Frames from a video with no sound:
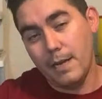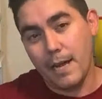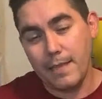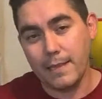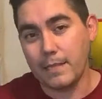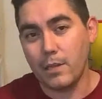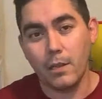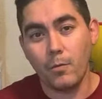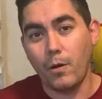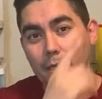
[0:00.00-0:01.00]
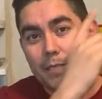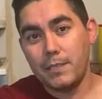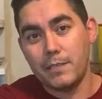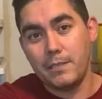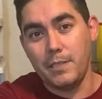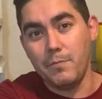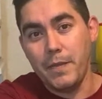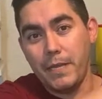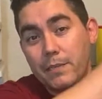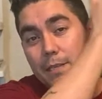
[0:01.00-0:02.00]
I think that's all it was. It just
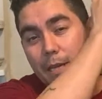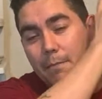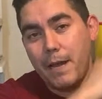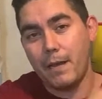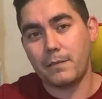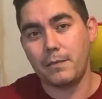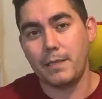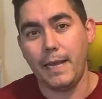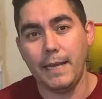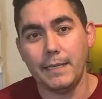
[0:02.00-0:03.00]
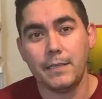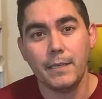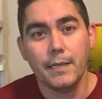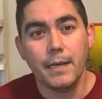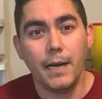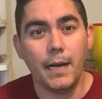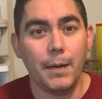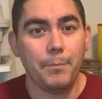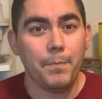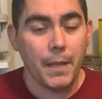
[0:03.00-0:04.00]
diminished the amount, and
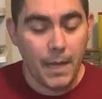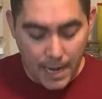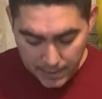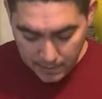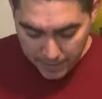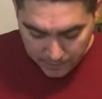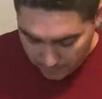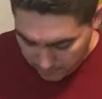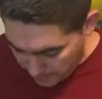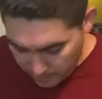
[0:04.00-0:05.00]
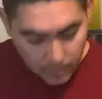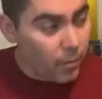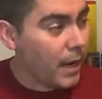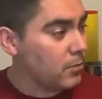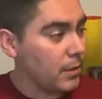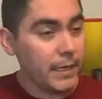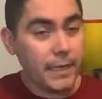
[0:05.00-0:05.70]
Um, I just made them gradually